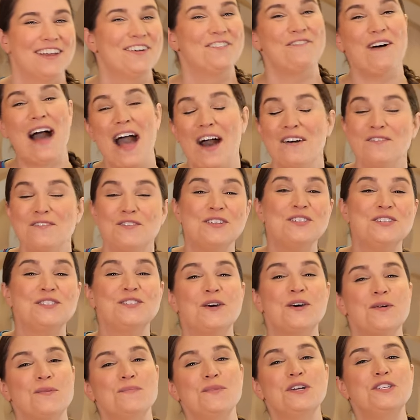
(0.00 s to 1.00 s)
Wow, there's
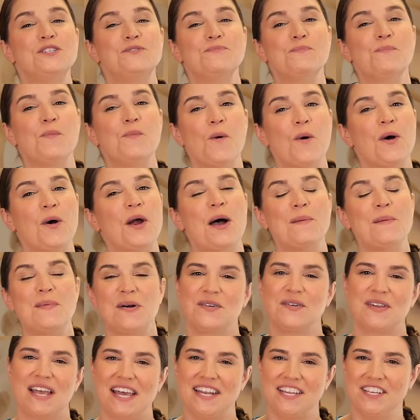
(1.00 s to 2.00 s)
so much more
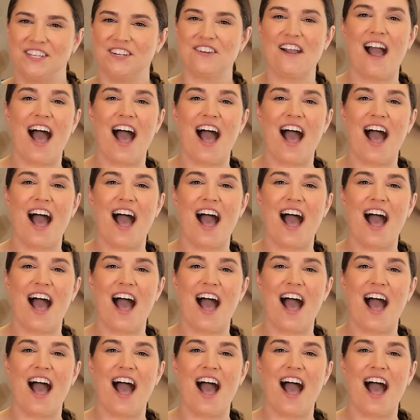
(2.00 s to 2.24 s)
about getting your